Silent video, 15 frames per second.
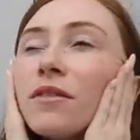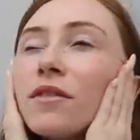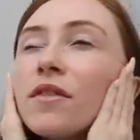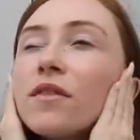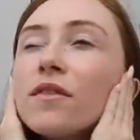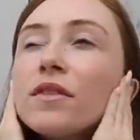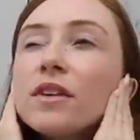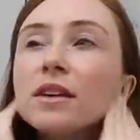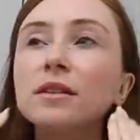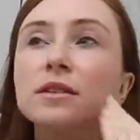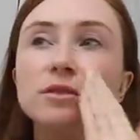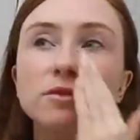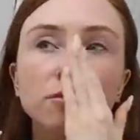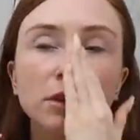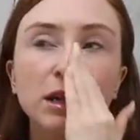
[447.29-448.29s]

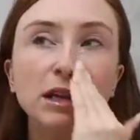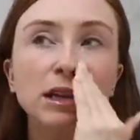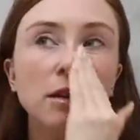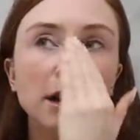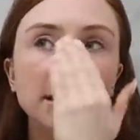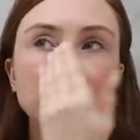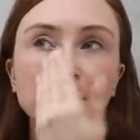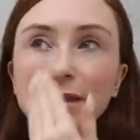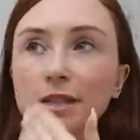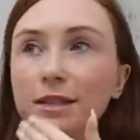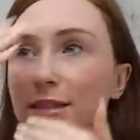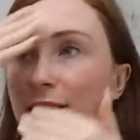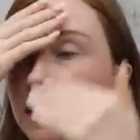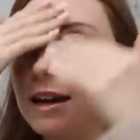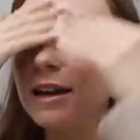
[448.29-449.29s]
feels really nice on the
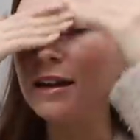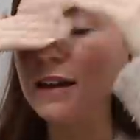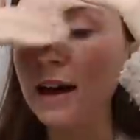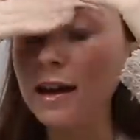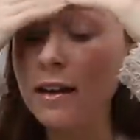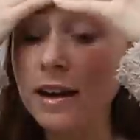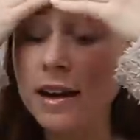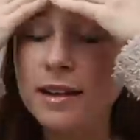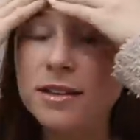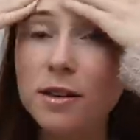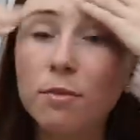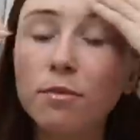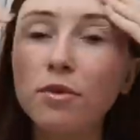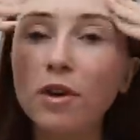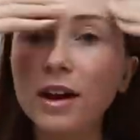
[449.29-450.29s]
skin, and like it's
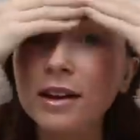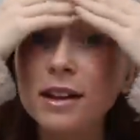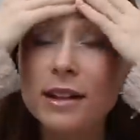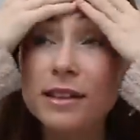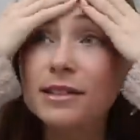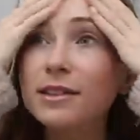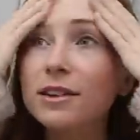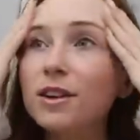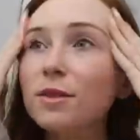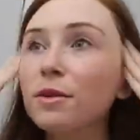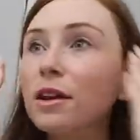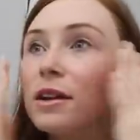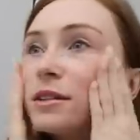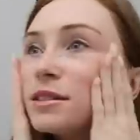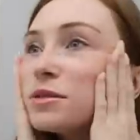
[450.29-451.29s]
a brightening serum,
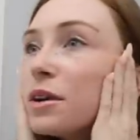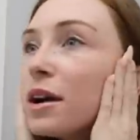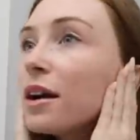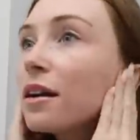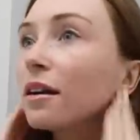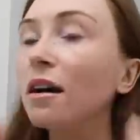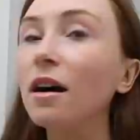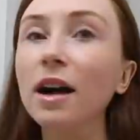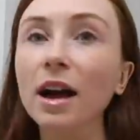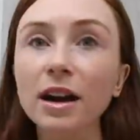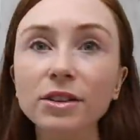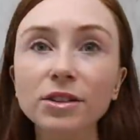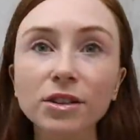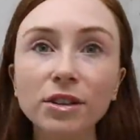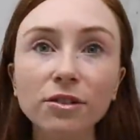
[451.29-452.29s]
and I swear, I
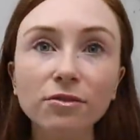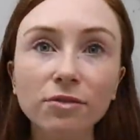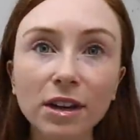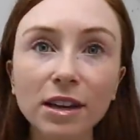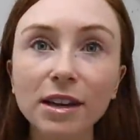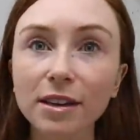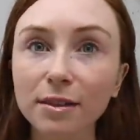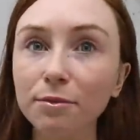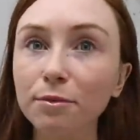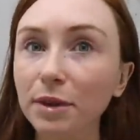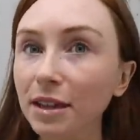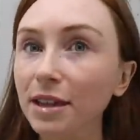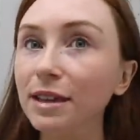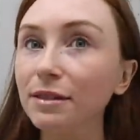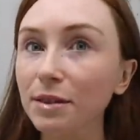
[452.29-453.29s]
actually really
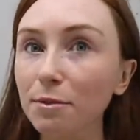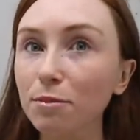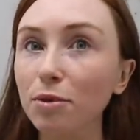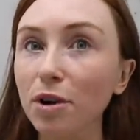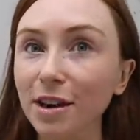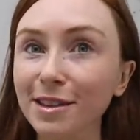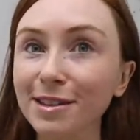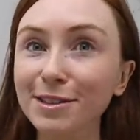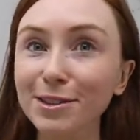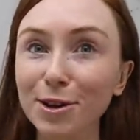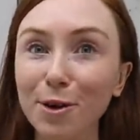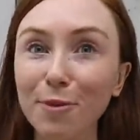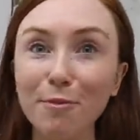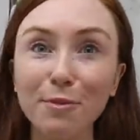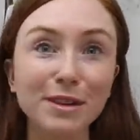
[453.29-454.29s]
believe it brightens
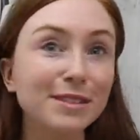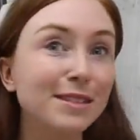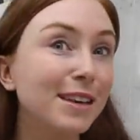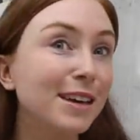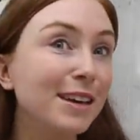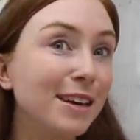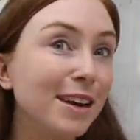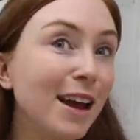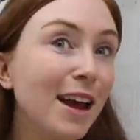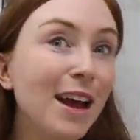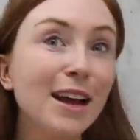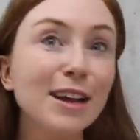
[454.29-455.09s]
up my skin